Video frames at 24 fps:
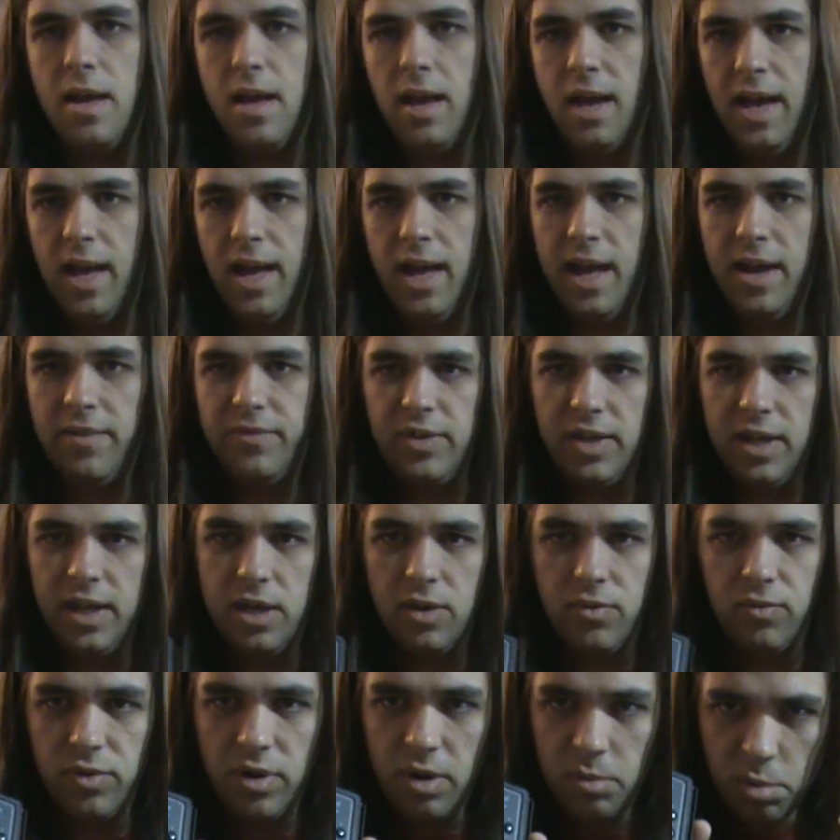I have like
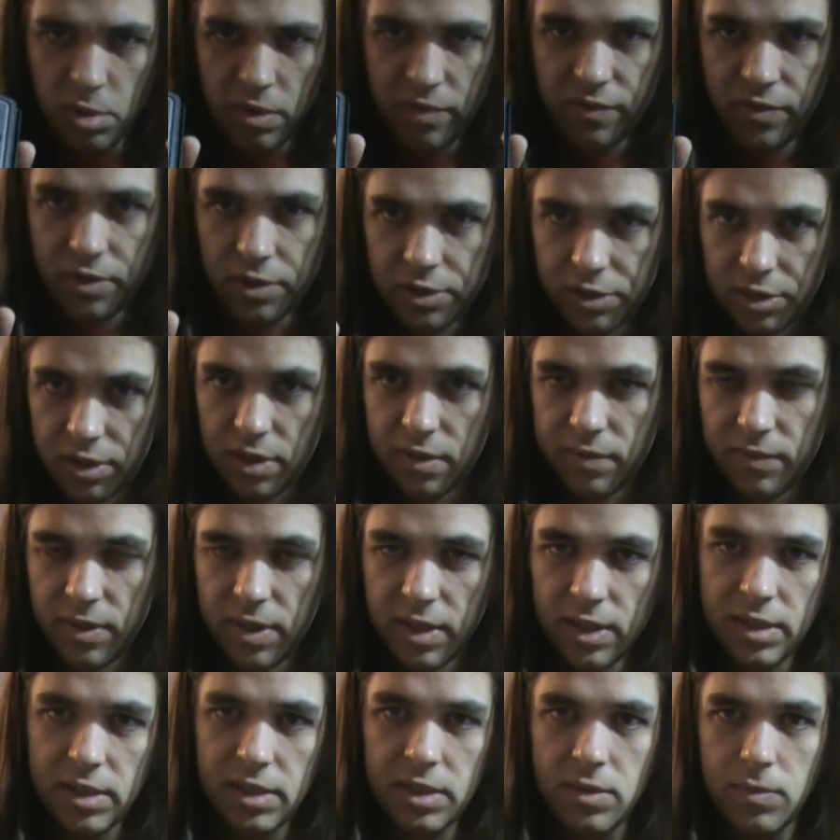a rubber version of
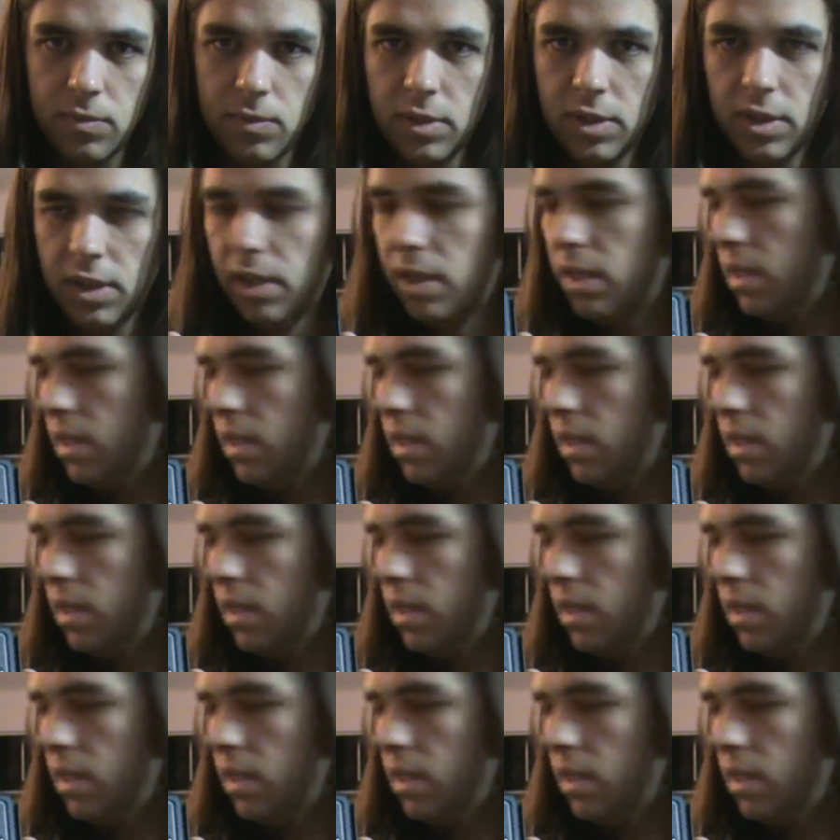this, the one that